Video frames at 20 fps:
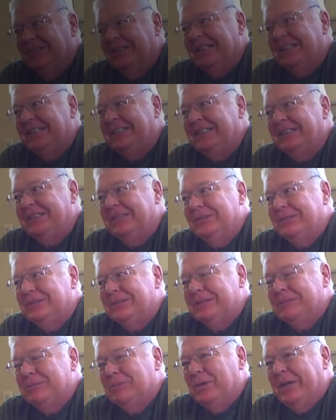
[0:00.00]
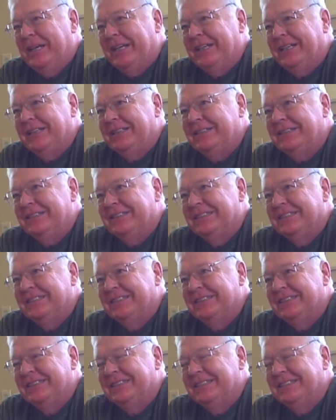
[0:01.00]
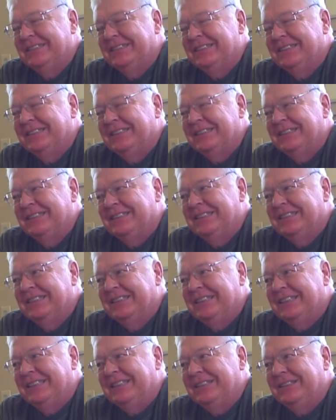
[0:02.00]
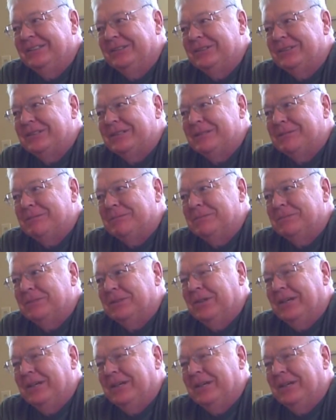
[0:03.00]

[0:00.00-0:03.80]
Well, I do some weddings. I do some